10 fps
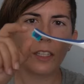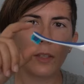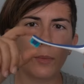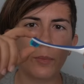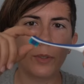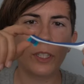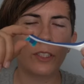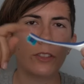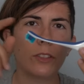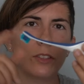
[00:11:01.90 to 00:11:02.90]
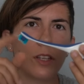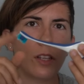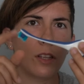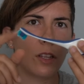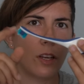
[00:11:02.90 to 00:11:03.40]
the bristles on
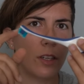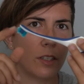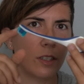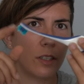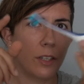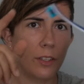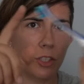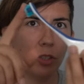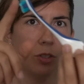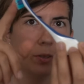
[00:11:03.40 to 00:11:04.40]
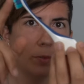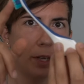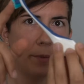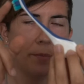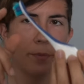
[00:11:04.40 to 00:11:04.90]
the short
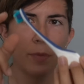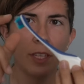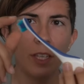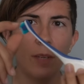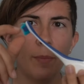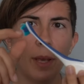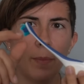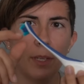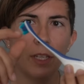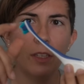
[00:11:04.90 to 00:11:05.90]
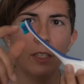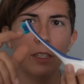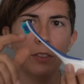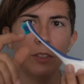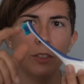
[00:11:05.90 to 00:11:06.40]
one might be a
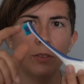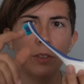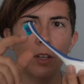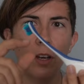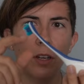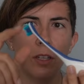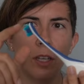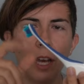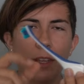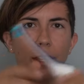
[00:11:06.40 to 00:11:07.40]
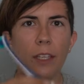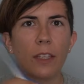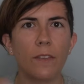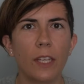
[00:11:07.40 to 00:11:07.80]
little too long. I think if